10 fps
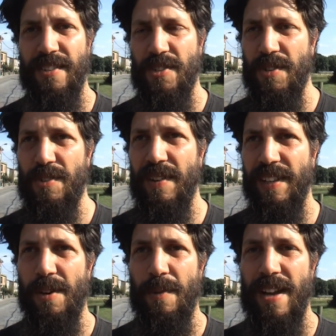So it's
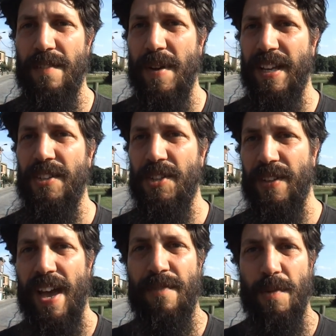really a way of making sure
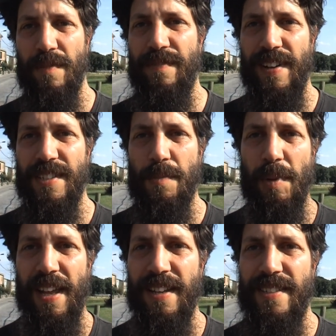that everyone finds a
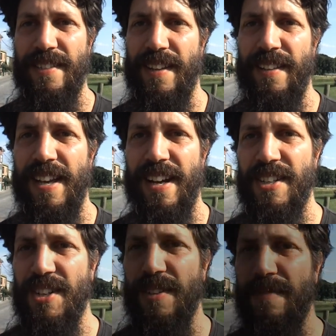place in the
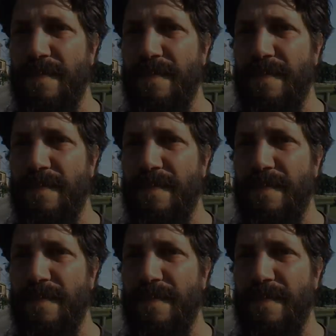action.